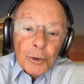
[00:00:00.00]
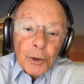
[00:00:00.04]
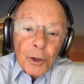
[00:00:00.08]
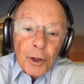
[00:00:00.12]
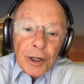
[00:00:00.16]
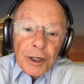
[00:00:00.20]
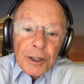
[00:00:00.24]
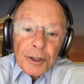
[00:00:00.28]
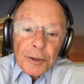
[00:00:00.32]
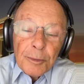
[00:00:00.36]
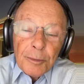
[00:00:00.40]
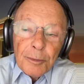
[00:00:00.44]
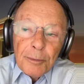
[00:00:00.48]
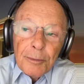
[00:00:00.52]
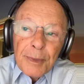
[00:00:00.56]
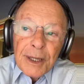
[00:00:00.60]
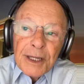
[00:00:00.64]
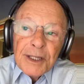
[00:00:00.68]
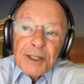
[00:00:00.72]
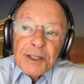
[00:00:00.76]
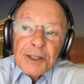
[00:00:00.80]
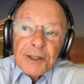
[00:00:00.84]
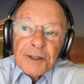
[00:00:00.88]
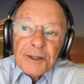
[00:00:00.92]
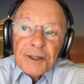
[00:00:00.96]

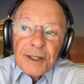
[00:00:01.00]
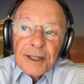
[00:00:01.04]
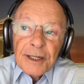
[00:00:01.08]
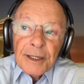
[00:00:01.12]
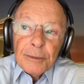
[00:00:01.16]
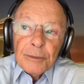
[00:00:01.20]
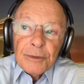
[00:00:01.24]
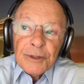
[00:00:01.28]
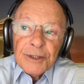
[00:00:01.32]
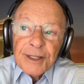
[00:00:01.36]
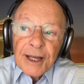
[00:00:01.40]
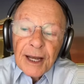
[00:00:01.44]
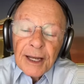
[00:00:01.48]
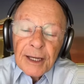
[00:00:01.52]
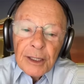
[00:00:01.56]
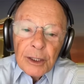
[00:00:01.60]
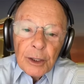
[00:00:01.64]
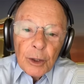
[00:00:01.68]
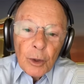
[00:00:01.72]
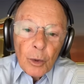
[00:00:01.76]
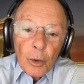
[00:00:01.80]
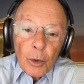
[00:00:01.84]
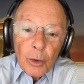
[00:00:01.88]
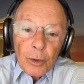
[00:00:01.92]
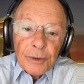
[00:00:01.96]
when we
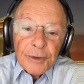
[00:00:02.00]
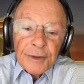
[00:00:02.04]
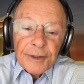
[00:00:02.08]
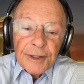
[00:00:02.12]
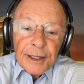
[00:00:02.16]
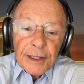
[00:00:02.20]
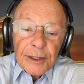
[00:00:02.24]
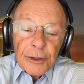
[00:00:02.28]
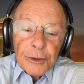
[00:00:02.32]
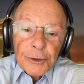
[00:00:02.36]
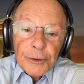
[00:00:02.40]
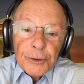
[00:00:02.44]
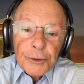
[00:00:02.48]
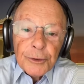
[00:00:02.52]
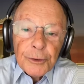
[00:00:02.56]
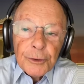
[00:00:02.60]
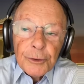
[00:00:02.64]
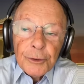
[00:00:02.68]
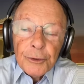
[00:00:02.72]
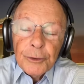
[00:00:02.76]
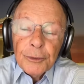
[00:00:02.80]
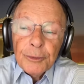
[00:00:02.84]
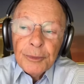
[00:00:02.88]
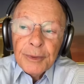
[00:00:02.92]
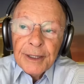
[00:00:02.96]
meditated
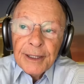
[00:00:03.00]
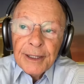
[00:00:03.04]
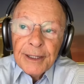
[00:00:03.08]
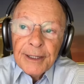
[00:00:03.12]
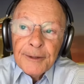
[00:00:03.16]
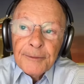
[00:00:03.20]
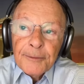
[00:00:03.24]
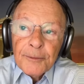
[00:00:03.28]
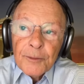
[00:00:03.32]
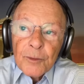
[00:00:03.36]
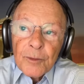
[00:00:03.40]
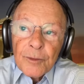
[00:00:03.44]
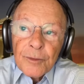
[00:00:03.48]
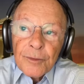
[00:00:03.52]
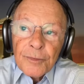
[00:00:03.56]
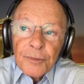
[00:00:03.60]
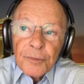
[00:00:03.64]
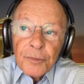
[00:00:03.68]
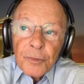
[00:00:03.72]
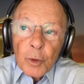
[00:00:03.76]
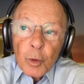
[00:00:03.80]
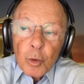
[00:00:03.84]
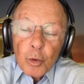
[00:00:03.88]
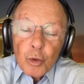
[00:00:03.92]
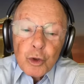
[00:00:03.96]
yesterday here
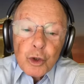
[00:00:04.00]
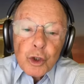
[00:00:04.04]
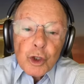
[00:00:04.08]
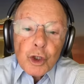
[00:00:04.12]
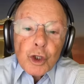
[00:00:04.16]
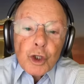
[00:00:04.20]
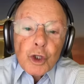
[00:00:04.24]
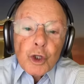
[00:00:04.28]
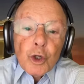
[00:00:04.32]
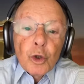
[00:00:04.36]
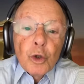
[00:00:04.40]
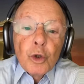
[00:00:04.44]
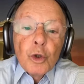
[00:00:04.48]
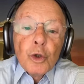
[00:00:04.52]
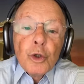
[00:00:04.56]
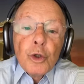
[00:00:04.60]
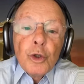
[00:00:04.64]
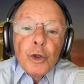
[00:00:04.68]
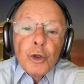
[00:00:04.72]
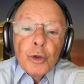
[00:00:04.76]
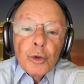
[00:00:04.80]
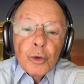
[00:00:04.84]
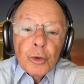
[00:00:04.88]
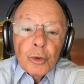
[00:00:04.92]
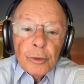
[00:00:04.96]

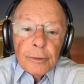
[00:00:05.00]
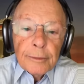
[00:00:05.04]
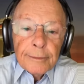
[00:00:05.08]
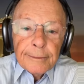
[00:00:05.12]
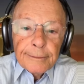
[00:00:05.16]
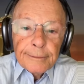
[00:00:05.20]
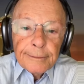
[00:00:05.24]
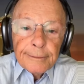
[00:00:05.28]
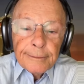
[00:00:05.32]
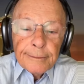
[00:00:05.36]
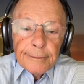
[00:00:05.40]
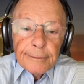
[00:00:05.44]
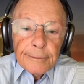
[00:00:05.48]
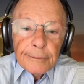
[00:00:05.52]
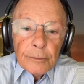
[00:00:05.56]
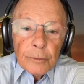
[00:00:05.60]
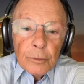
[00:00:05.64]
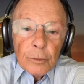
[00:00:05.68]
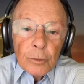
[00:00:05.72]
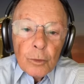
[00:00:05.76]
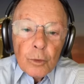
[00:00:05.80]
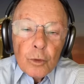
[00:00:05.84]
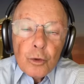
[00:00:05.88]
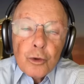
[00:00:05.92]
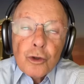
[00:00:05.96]
about the
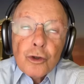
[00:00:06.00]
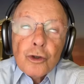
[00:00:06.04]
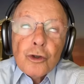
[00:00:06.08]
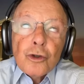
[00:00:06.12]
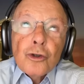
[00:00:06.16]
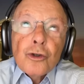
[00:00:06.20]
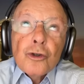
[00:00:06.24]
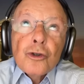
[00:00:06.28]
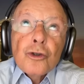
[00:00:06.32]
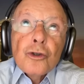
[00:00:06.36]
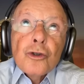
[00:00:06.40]
dream